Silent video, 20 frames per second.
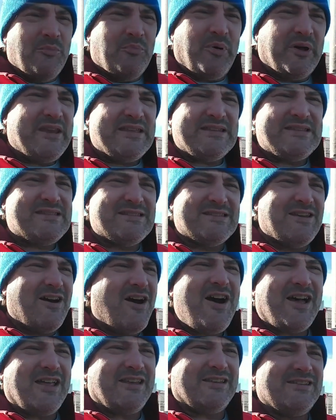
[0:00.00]
but it's
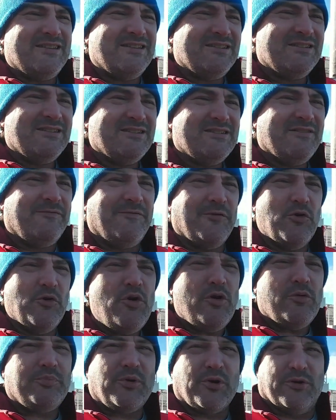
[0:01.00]
not
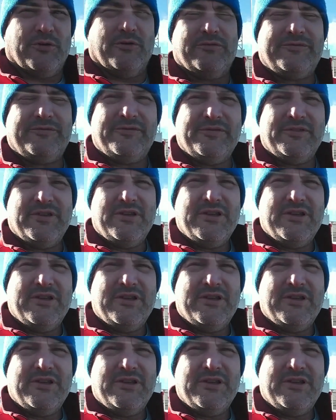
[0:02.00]
foolproof.